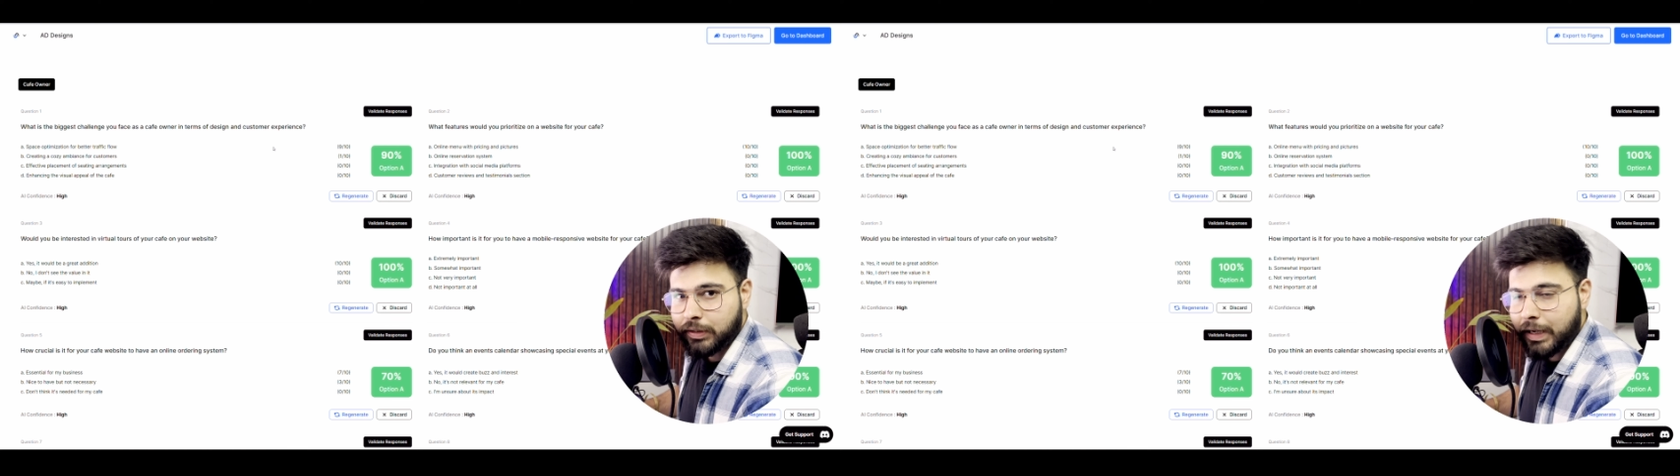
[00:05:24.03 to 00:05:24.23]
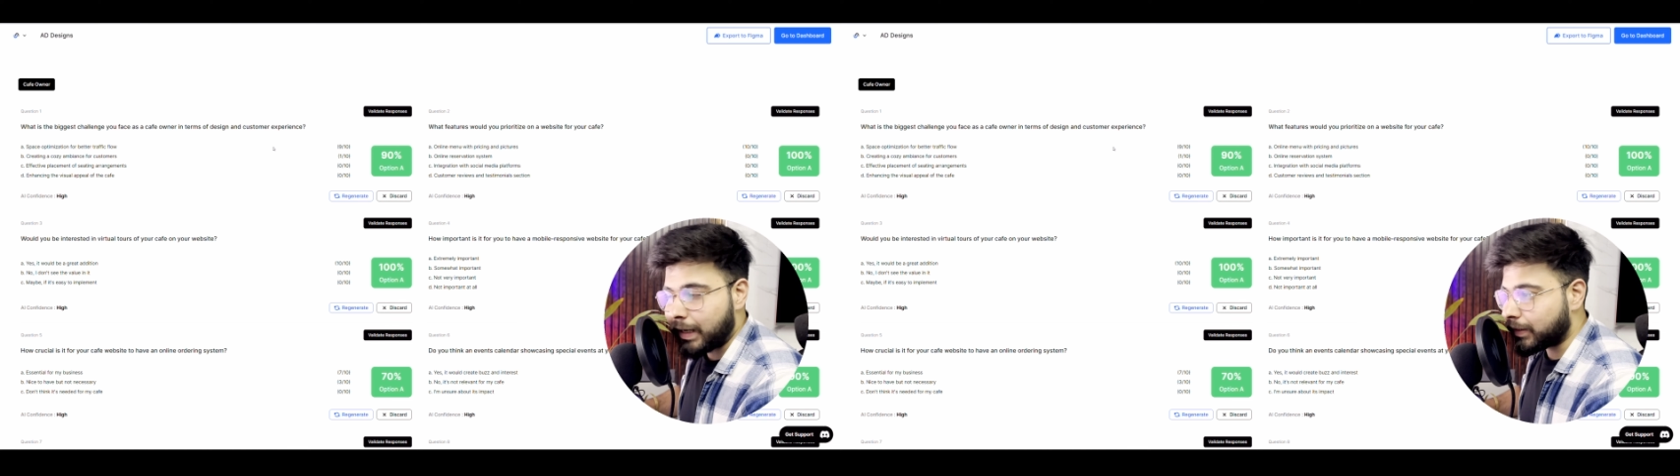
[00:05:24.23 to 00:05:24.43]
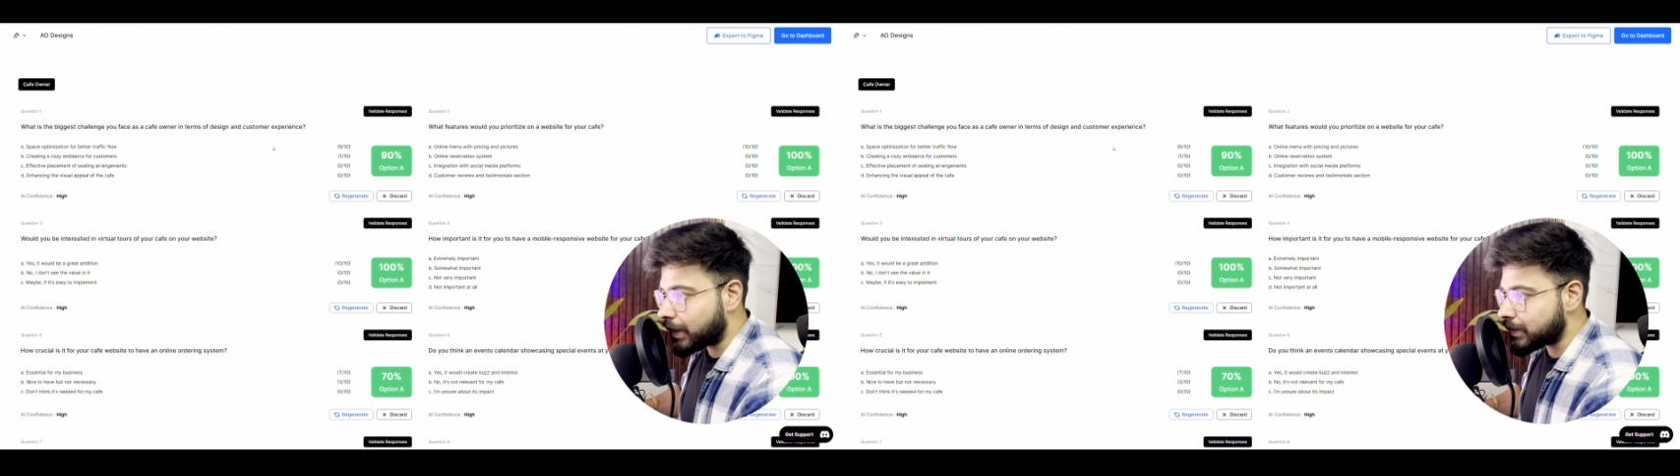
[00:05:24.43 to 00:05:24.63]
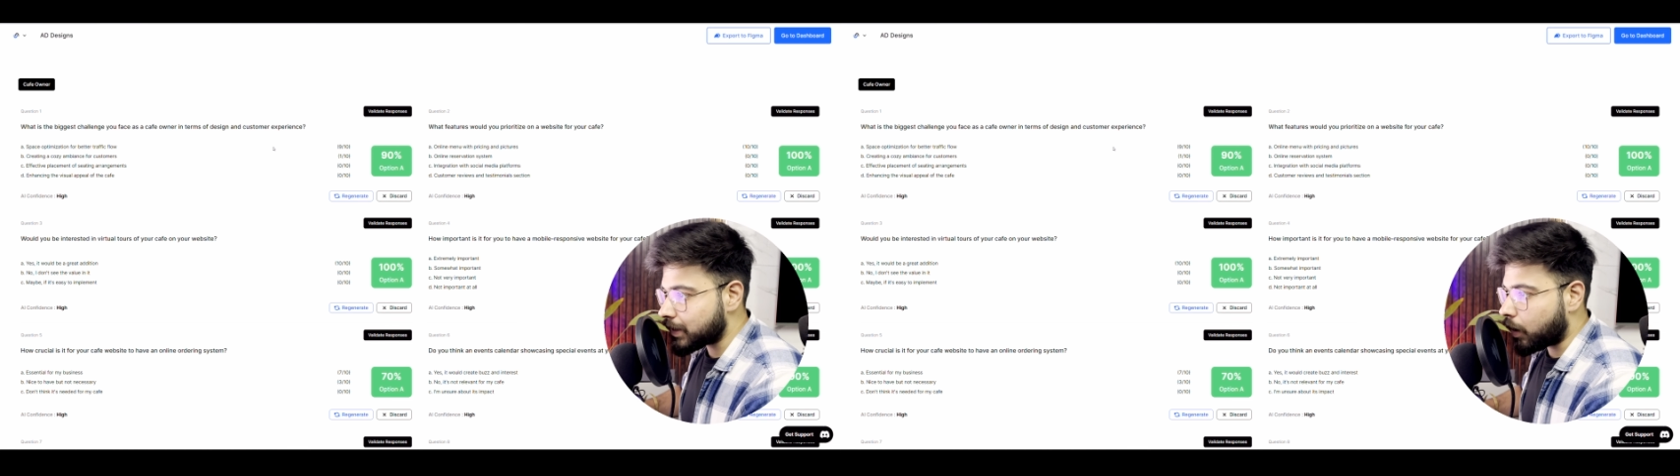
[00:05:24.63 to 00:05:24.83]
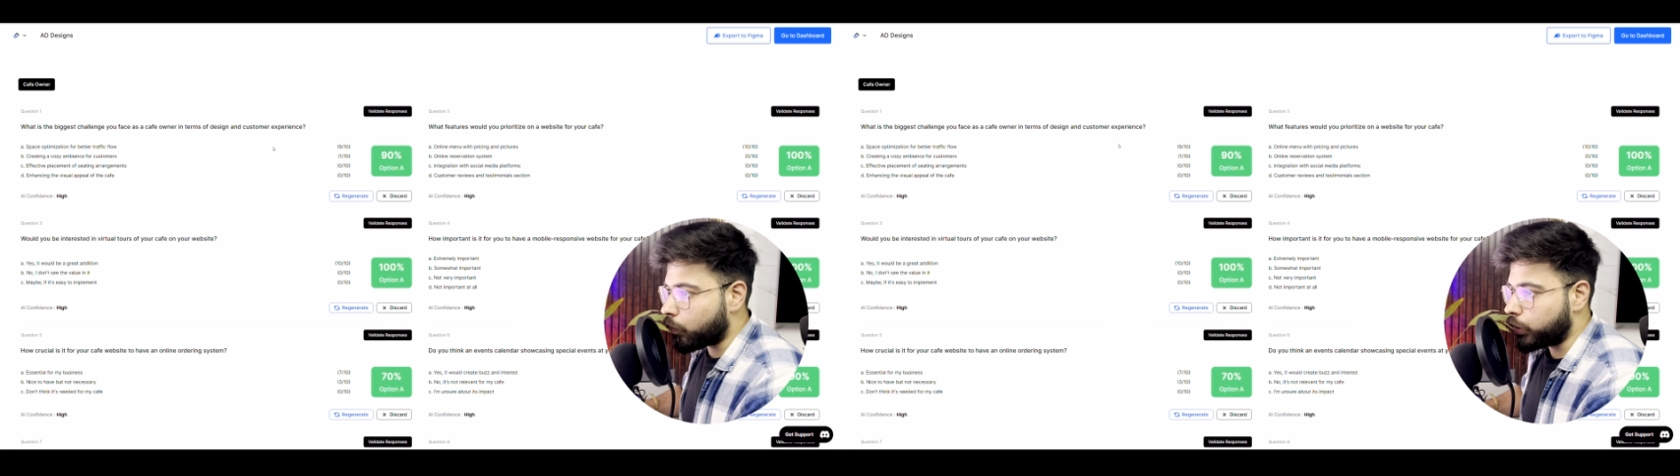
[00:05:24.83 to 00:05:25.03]
And that is
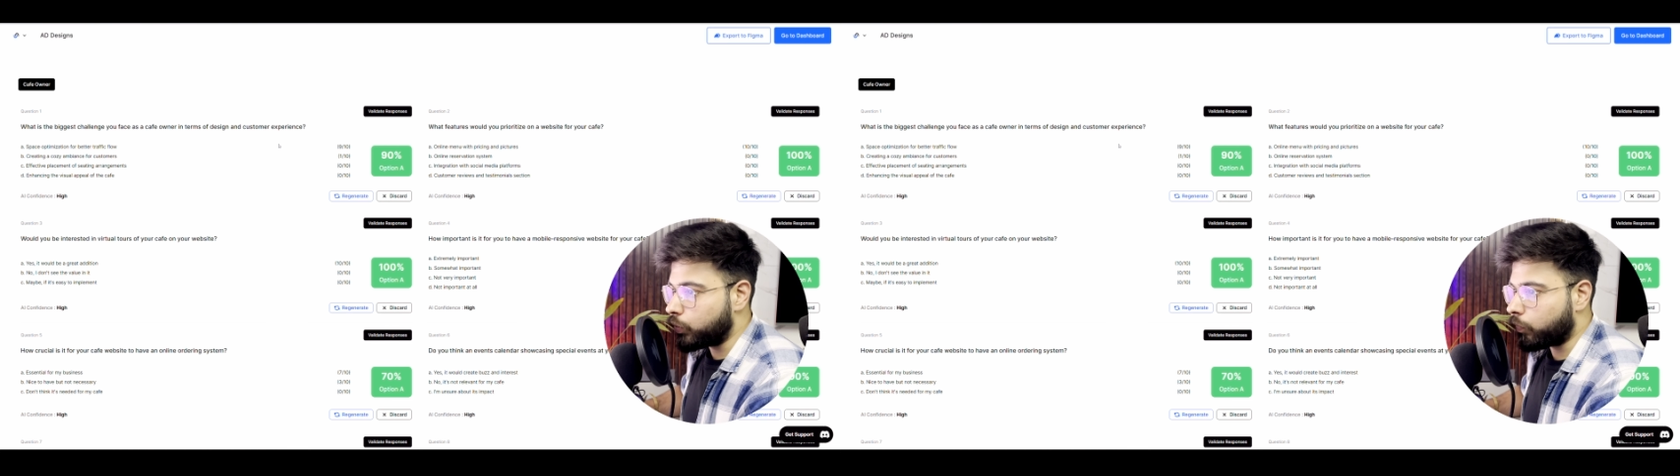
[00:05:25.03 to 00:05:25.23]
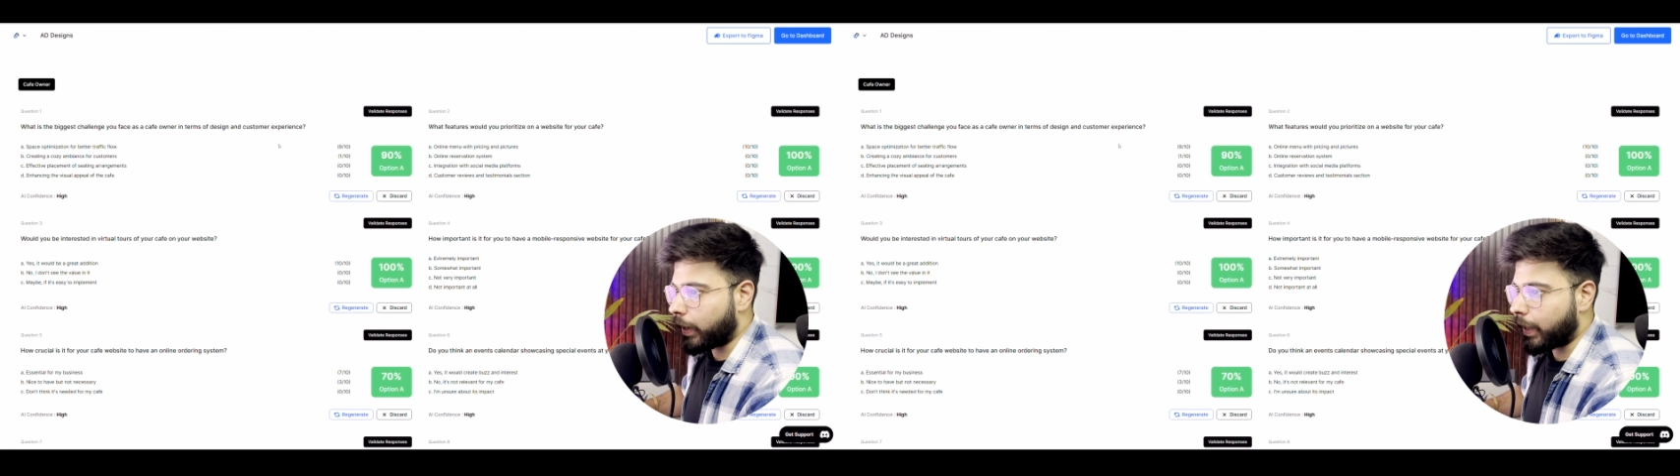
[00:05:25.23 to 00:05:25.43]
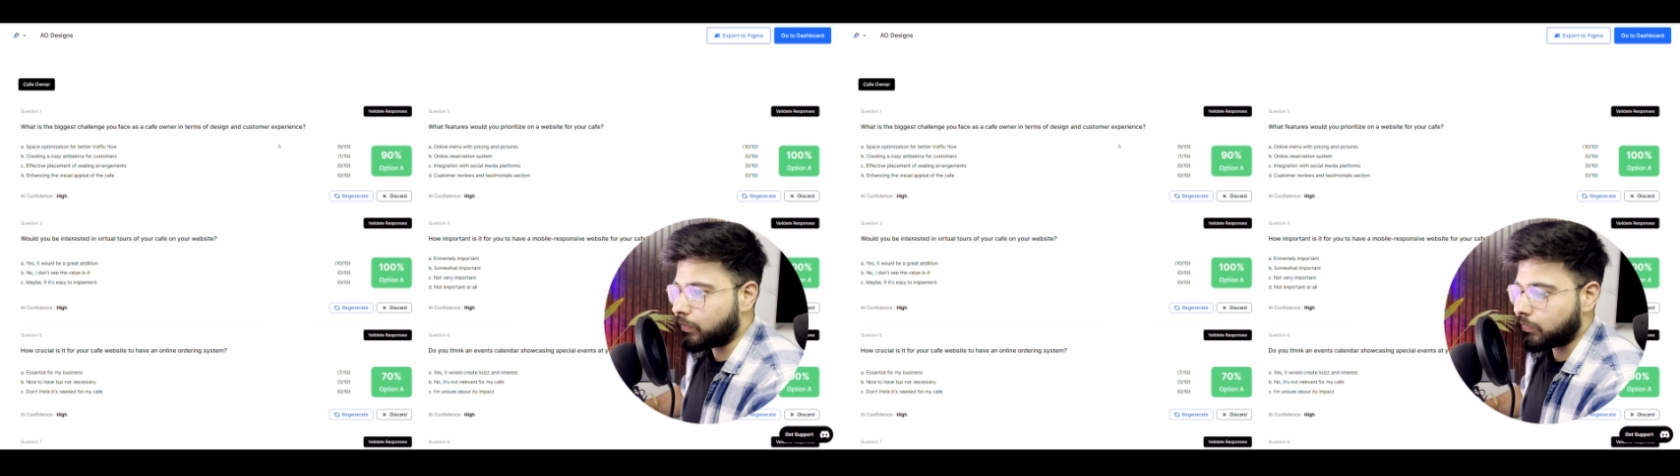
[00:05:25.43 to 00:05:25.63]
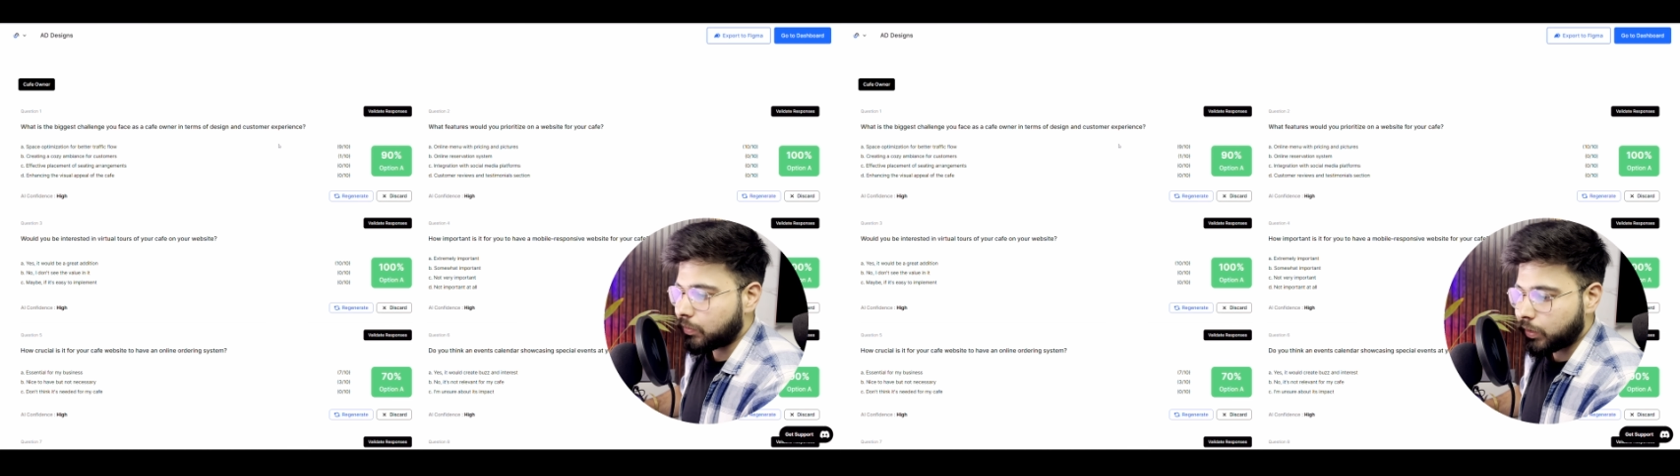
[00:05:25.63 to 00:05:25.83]
how you can